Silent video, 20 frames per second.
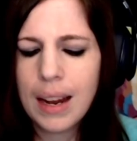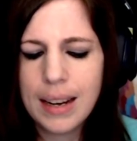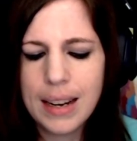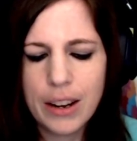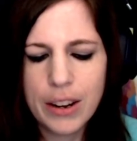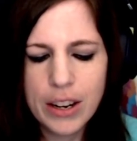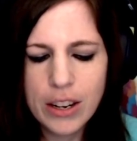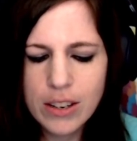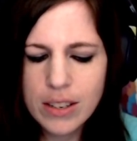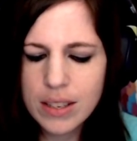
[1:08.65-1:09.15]
Now
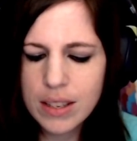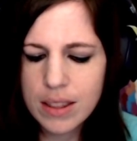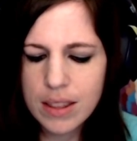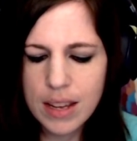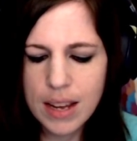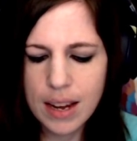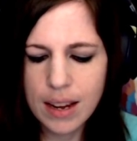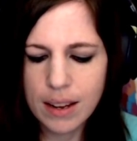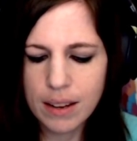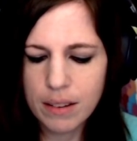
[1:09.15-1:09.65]
here's the
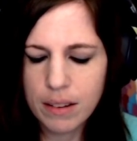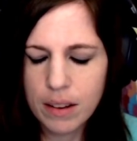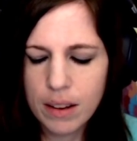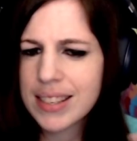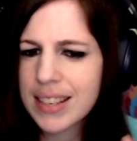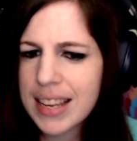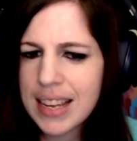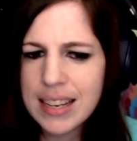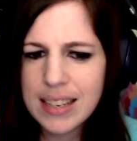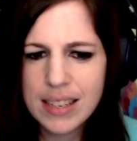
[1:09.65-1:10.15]
thing.
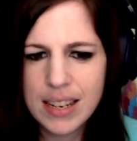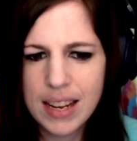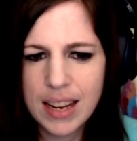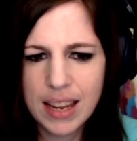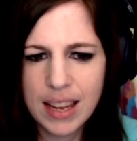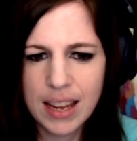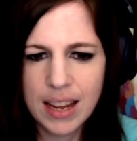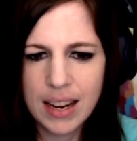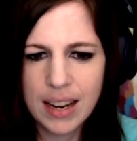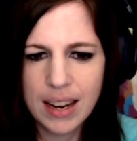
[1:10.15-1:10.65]
Skin
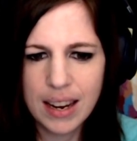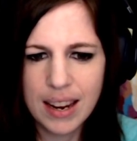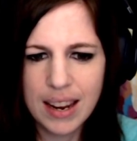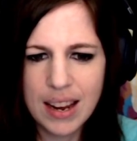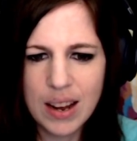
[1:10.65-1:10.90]
Ticket